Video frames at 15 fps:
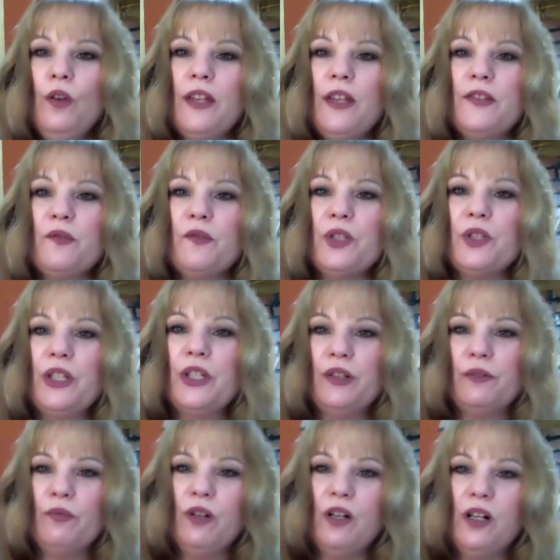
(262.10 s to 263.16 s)
That's a really
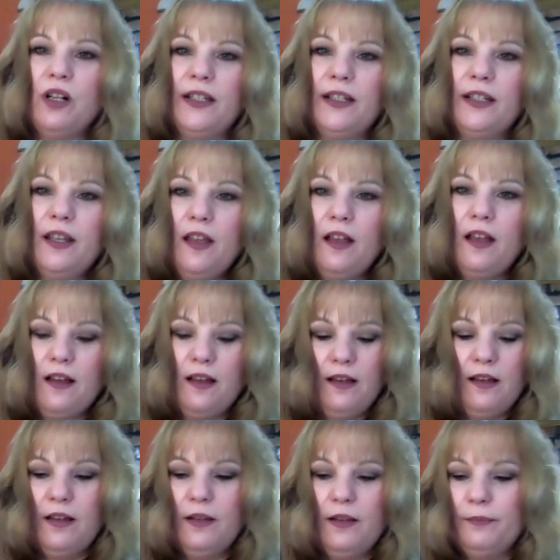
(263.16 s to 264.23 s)
good one.
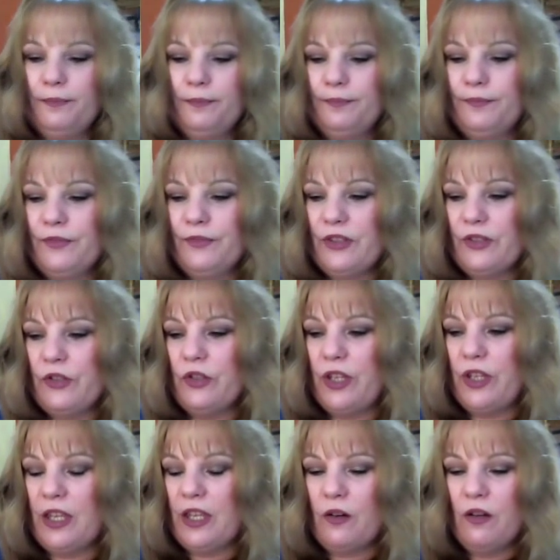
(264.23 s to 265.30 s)
Just
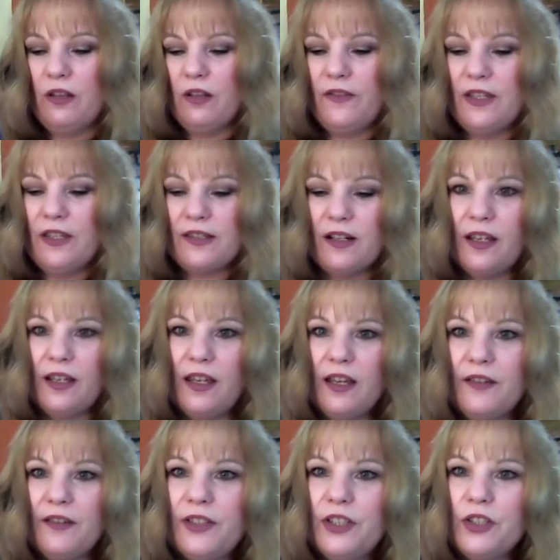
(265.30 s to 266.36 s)
looking at all of these that I
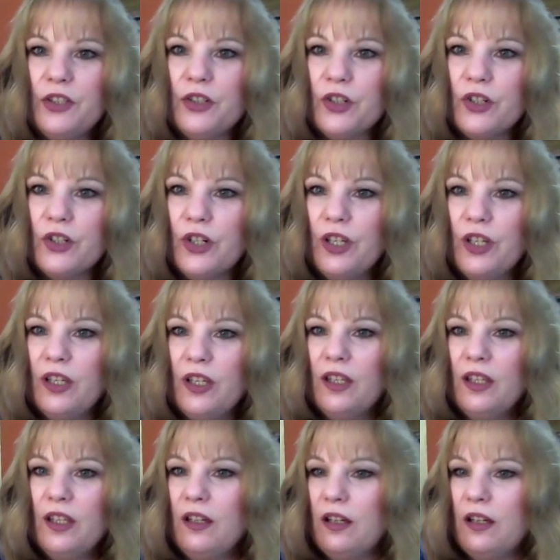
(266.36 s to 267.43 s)
have here.
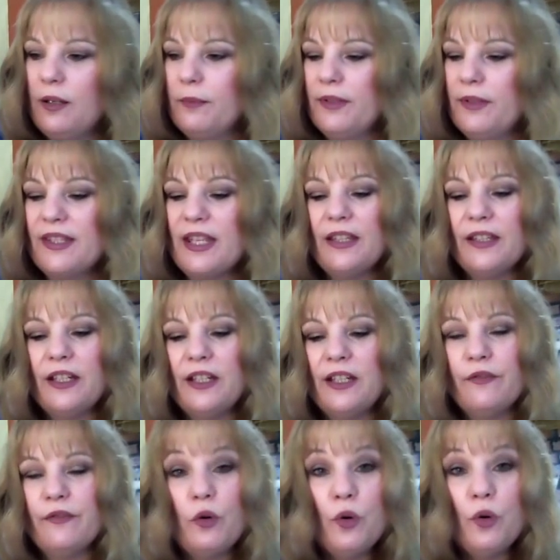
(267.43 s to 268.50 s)
Selenite,
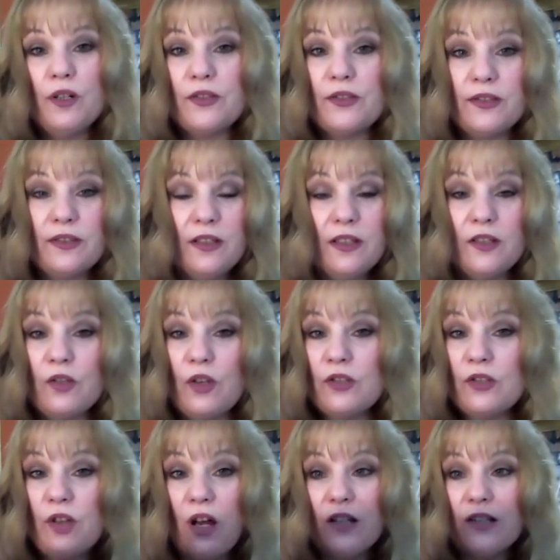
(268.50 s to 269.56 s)
of course, is
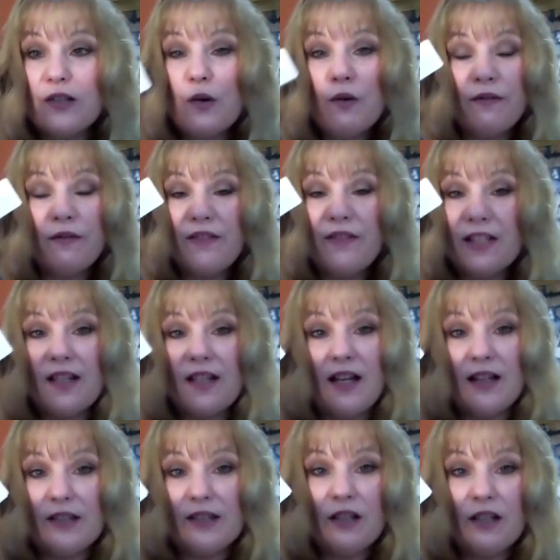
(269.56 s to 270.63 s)
also
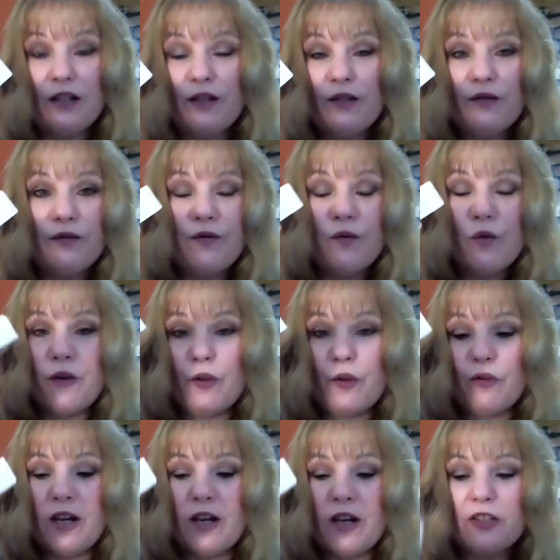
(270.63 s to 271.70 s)
fantastic for the
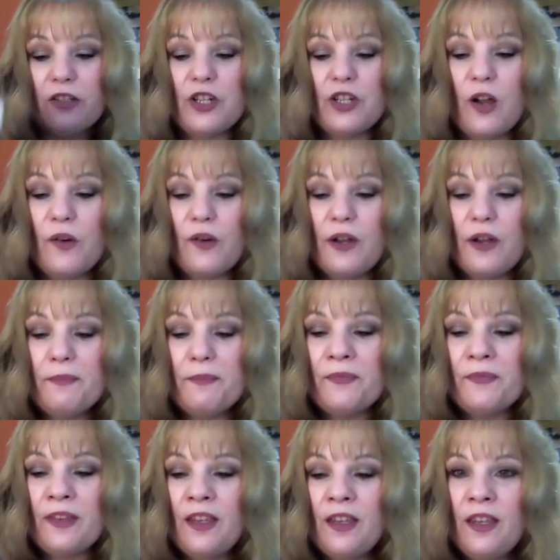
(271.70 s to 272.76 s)
crown chakra.
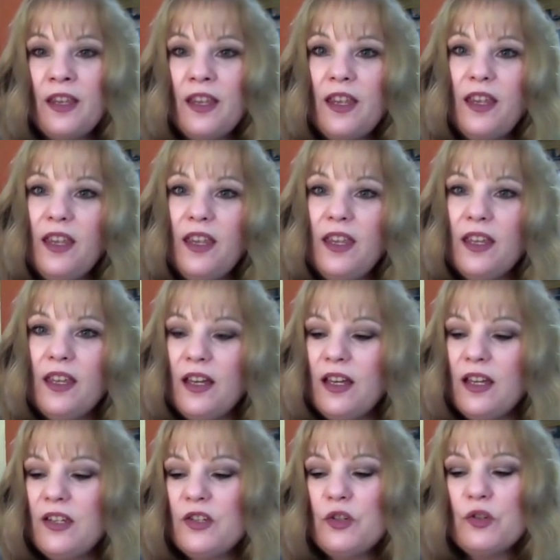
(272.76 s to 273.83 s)

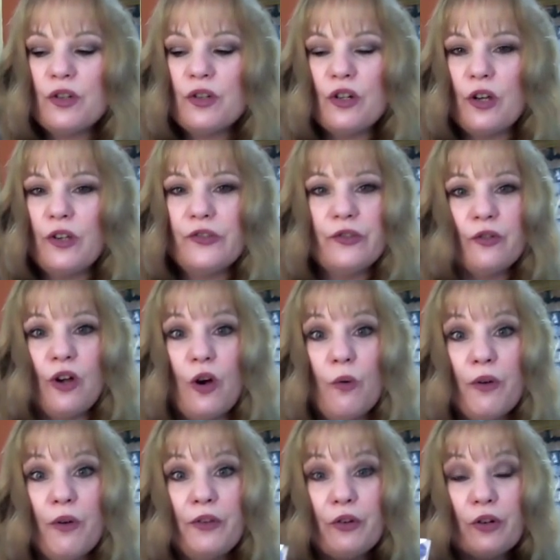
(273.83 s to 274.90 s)
And you can also go
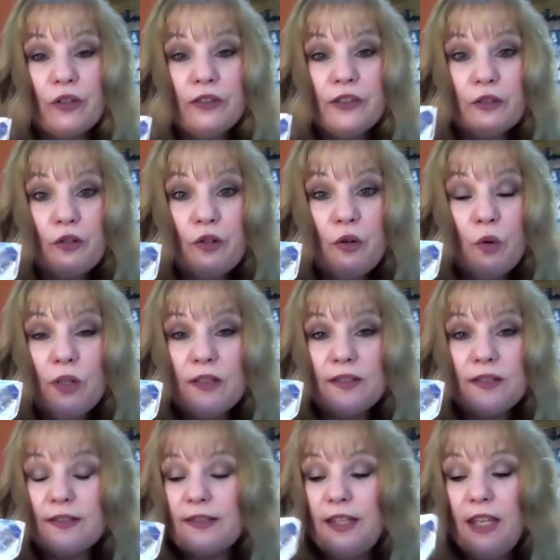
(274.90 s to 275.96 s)
with your clear
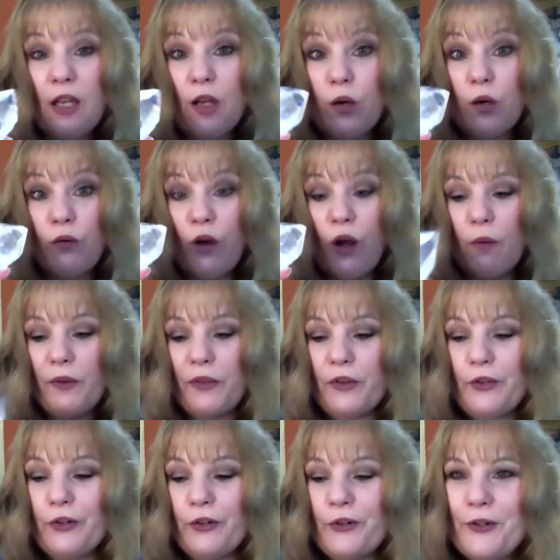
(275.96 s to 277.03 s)
quartz. Can't go wrong with
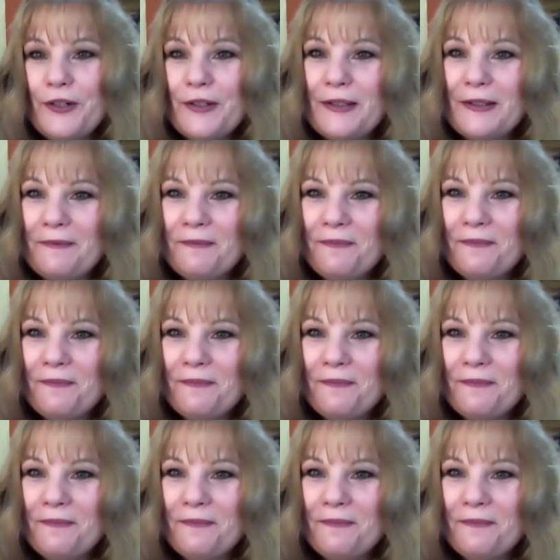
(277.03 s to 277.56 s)
clear quartz.